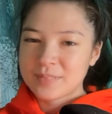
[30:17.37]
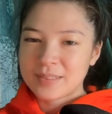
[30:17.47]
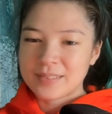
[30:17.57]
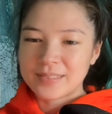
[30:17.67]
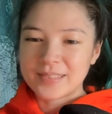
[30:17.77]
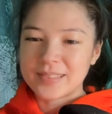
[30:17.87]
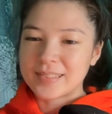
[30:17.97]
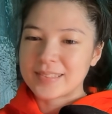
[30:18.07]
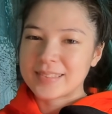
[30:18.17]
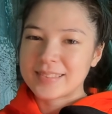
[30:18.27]
Oh,
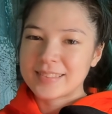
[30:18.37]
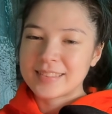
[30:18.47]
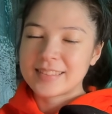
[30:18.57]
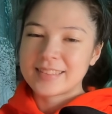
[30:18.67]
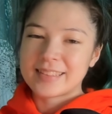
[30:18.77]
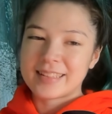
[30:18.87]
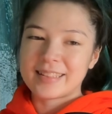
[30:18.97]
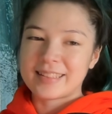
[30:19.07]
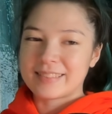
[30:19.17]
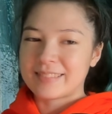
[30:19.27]

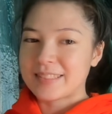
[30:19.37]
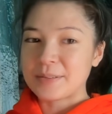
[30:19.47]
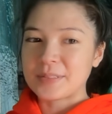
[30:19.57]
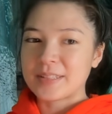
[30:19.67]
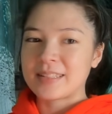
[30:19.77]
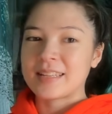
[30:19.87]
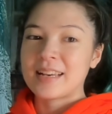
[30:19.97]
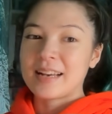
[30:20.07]
that's so good.